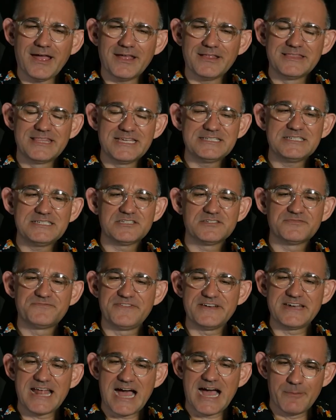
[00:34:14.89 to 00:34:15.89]
This is
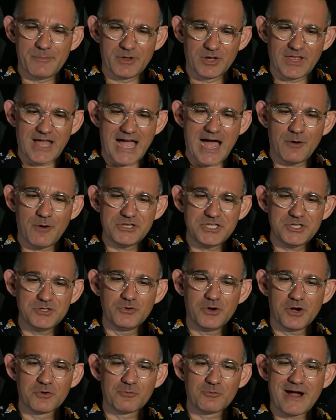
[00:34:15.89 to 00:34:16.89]
phenomenal. How do
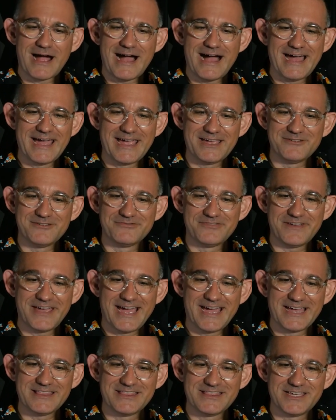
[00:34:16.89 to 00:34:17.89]
you arrive
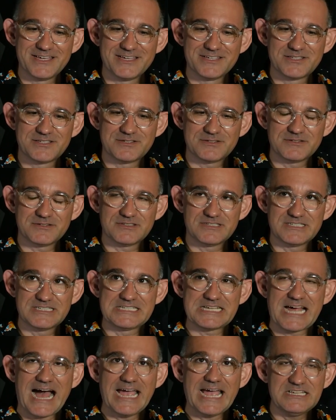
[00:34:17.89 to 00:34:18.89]
at this
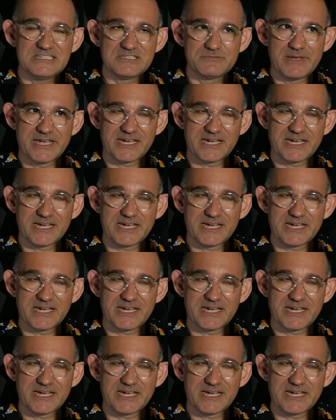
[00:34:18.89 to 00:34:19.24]
seismic